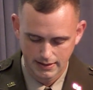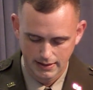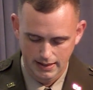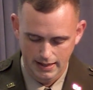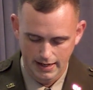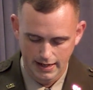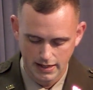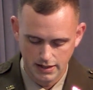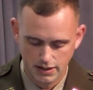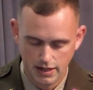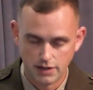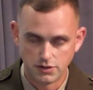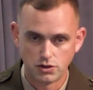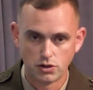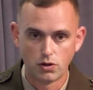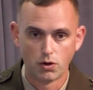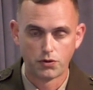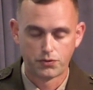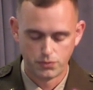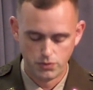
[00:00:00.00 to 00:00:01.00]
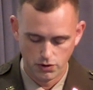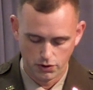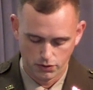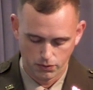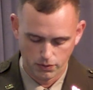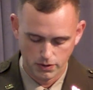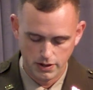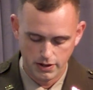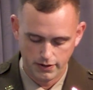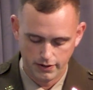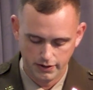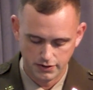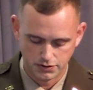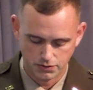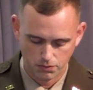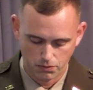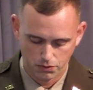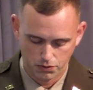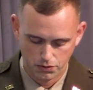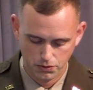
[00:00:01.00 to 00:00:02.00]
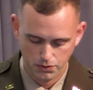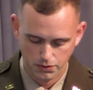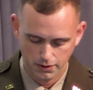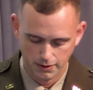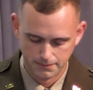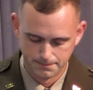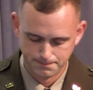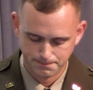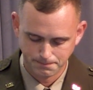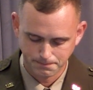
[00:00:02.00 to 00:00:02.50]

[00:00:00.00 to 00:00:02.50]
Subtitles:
as you go through your career here as a recruiter.